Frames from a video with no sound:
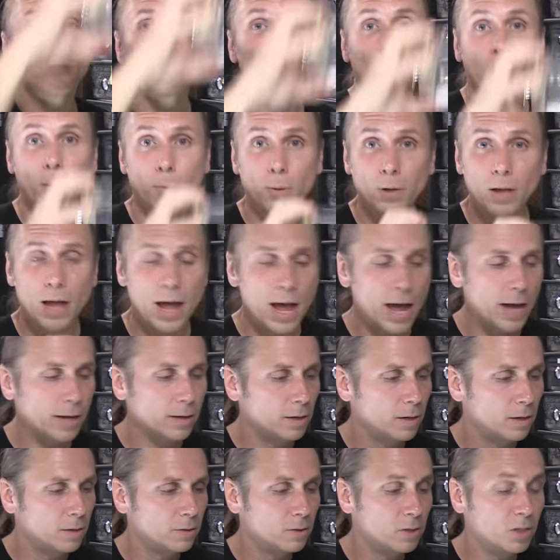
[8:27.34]
double het
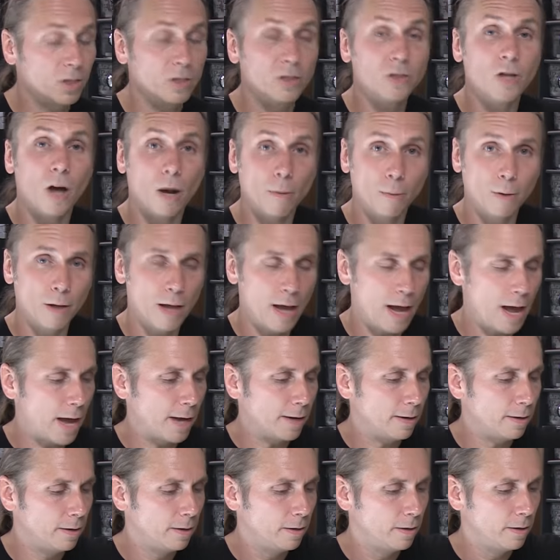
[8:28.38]
to double
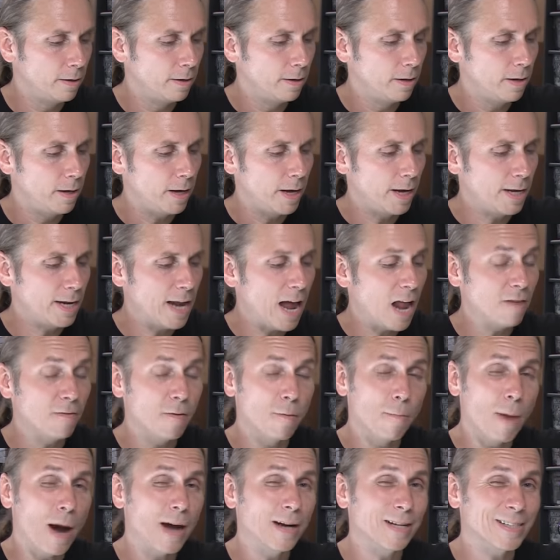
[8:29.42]
het, and out of
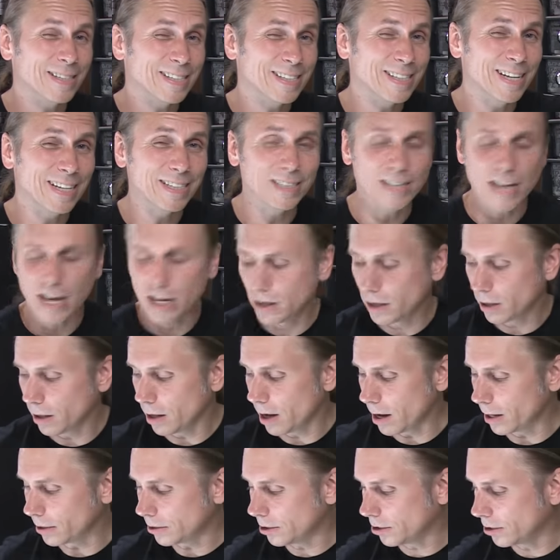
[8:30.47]
about a 6-egg
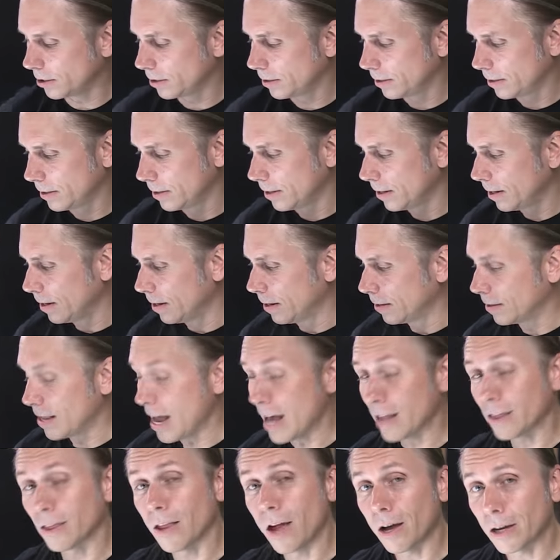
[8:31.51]
clutch,
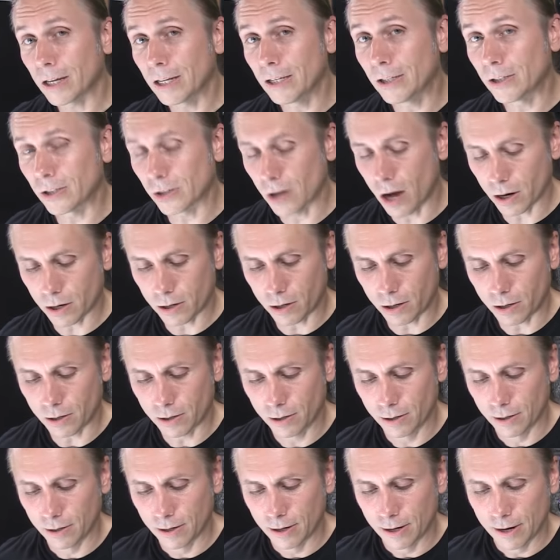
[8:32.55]
that lucky sucker
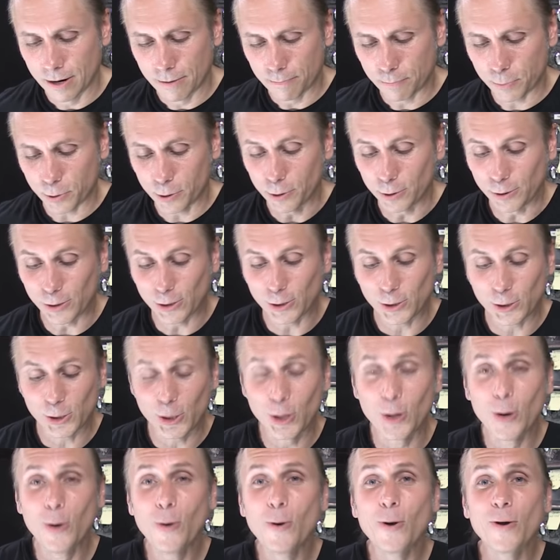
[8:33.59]
produced
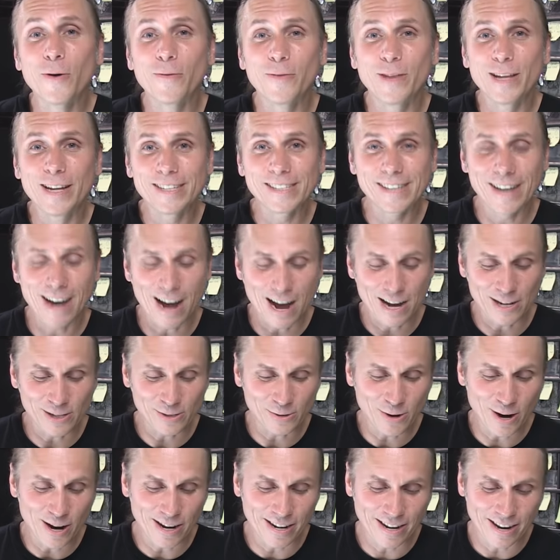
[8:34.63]
two of these guys
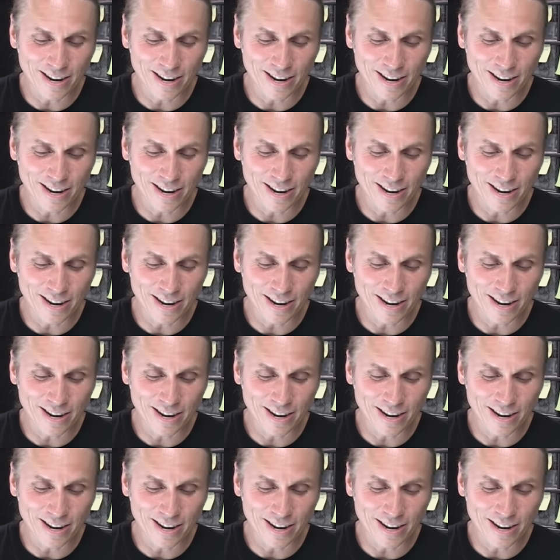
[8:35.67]
right